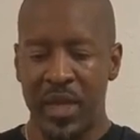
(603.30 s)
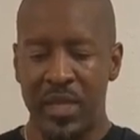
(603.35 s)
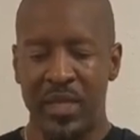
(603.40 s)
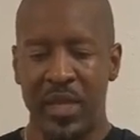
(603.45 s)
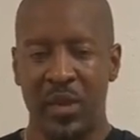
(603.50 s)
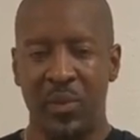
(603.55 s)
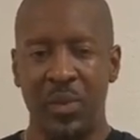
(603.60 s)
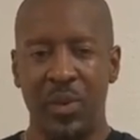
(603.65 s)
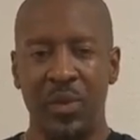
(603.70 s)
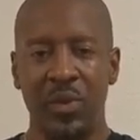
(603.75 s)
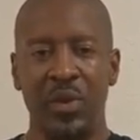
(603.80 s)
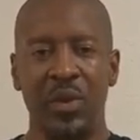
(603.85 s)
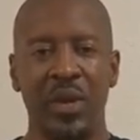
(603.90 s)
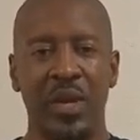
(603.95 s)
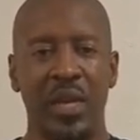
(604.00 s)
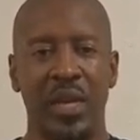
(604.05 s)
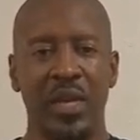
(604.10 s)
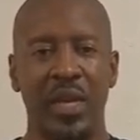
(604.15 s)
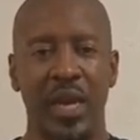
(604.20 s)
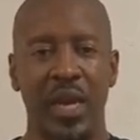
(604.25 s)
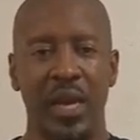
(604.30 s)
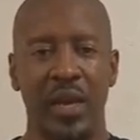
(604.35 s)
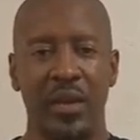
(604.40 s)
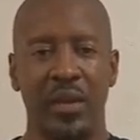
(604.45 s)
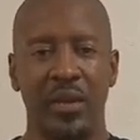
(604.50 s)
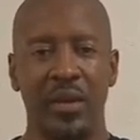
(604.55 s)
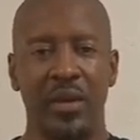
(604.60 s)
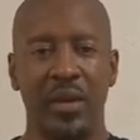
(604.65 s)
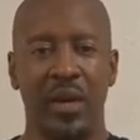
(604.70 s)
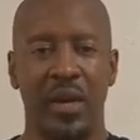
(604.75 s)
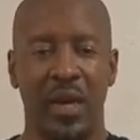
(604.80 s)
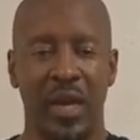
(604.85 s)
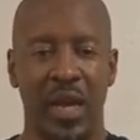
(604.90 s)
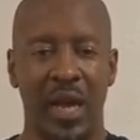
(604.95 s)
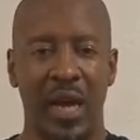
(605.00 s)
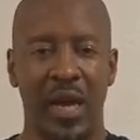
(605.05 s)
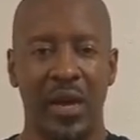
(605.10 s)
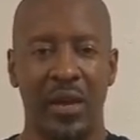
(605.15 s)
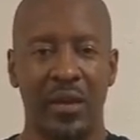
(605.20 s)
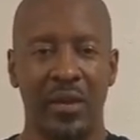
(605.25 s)
is that when you're looking at a
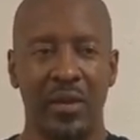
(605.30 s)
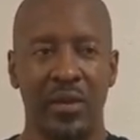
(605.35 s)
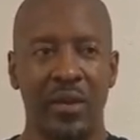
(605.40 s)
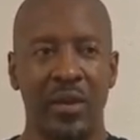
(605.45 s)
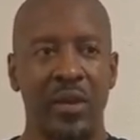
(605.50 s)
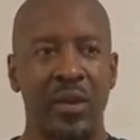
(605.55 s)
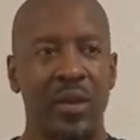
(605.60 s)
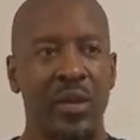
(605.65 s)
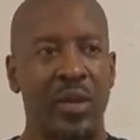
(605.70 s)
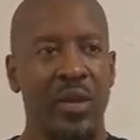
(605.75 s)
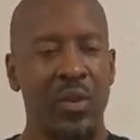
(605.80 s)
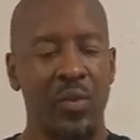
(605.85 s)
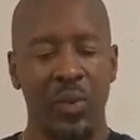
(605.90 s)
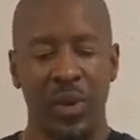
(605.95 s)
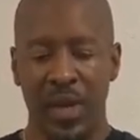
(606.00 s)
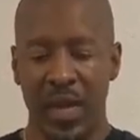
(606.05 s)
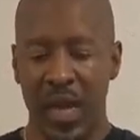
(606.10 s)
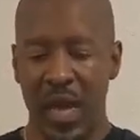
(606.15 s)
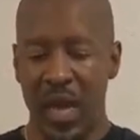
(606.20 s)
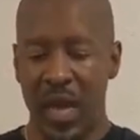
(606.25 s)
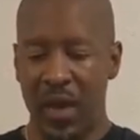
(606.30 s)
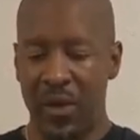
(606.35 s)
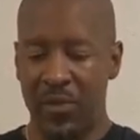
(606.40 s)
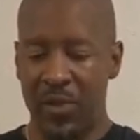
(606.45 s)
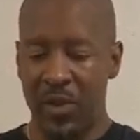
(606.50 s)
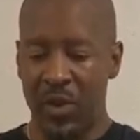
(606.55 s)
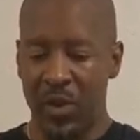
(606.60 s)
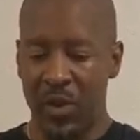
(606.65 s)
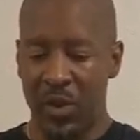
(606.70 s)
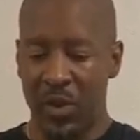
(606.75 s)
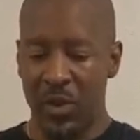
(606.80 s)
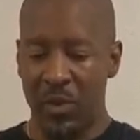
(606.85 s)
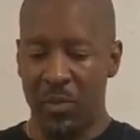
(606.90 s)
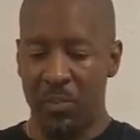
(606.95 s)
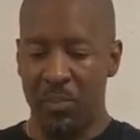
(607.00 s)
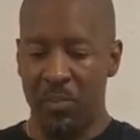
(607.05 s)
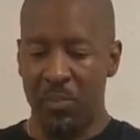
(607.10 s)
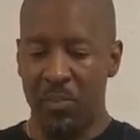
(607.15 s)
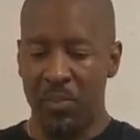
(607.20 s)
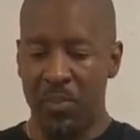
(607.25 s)
clock, you want to have
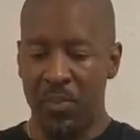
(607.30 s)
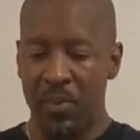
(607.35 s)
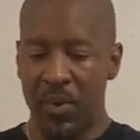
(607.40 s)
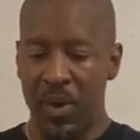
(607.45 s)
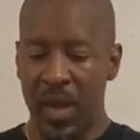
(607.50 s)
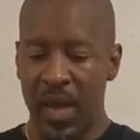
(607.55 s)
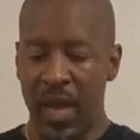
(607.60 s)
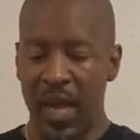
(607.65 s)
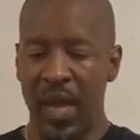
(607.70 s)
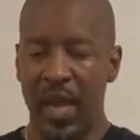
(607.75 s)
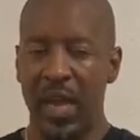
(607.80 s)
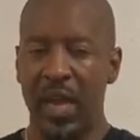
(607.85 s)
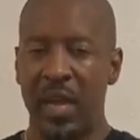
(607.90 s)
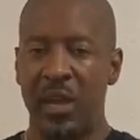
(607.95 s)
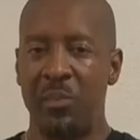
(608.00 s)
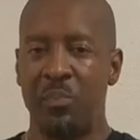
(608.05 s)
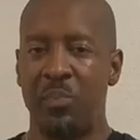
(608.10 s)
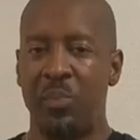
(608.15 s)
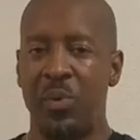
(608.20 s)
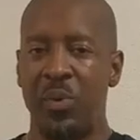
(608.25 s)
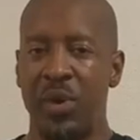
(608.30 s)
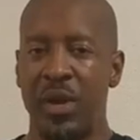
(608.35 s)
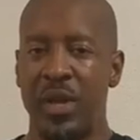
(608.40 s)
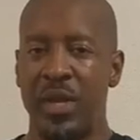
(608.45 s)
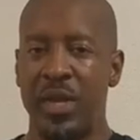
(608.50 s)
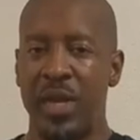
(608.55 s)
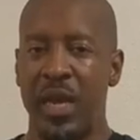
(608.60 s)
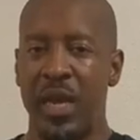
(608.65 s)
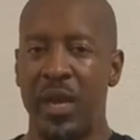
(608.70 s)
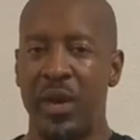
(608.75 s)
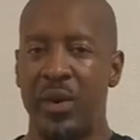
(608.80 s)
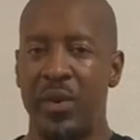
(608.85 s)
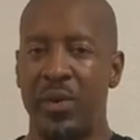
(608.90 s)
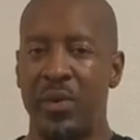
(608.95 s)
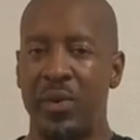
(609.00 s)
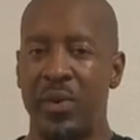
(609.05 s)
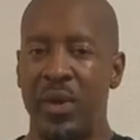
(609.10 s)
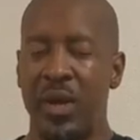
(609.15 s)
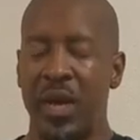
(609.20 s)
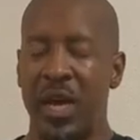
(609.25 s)
your hand pointing
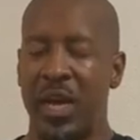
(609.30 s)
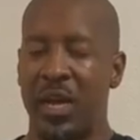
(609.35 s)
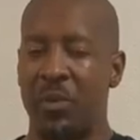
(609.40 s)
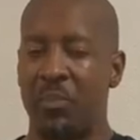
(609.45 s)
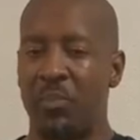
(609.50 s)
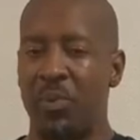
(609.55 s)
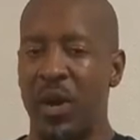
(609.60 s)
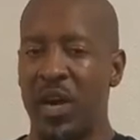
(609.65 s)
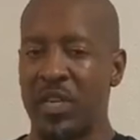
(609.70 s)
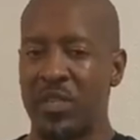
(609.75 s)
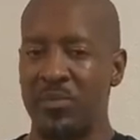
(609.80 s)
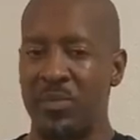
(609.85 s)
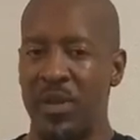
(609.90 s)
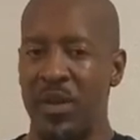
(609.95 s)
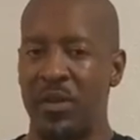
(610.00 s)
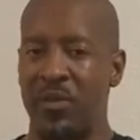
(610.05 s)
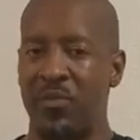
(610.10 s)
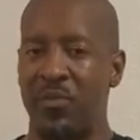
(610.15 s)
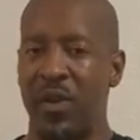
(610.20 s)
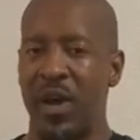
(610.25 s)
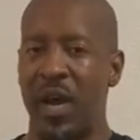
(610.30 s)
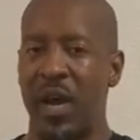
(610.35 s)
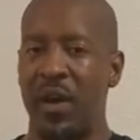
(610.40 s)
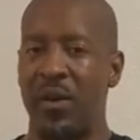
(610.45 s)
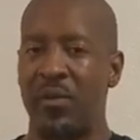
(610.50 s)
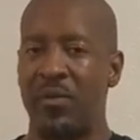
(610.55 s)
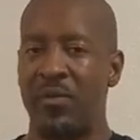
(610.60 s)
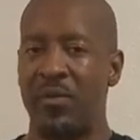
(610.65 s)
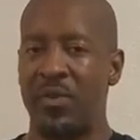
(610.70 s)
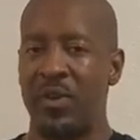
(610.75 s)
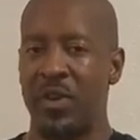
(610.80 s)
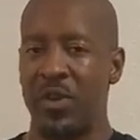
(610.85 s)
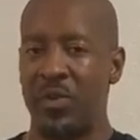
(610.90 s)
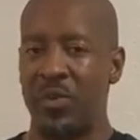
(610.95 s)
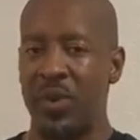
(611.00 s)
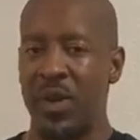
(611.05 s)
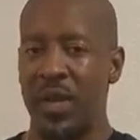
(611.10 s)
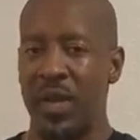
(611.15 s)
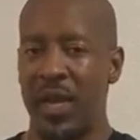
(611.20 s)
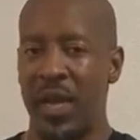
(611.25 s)
down at approximately a
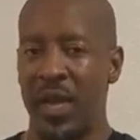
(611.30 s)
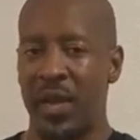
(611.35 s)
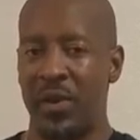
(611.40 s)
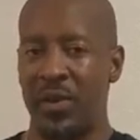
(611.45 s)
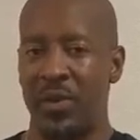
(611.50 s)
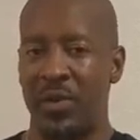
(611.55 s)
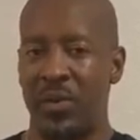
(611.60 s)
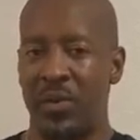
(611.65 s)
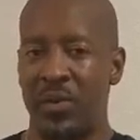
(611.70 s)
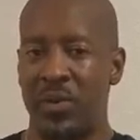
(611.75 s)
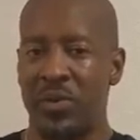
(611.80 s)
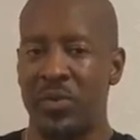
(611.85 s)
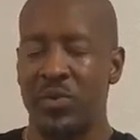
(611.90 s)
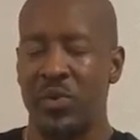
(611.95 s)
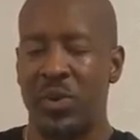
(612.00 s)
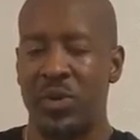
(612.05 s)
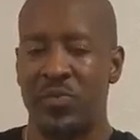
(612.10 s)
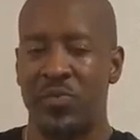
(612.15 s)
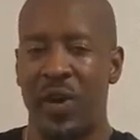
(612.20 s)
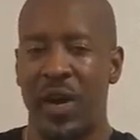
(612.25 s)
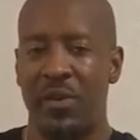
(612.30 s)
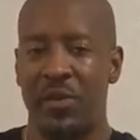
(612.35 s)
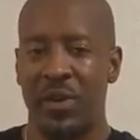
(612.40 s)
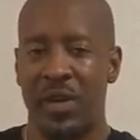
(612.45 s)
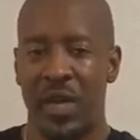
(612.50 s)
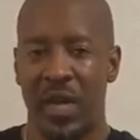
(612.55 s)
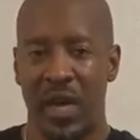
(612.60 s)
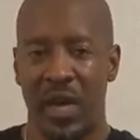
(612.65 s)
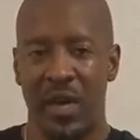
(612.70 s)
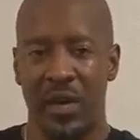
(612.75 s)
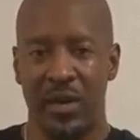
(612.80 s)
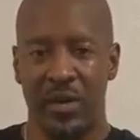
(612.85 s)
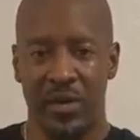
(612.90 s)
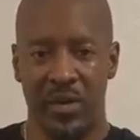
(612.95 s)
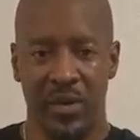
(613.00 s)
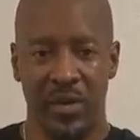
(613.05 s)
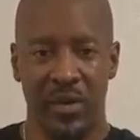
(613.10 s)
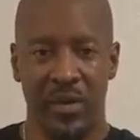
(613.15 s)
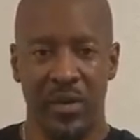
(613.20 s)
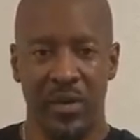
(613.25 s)
5-degree angle towards 5 o'clock.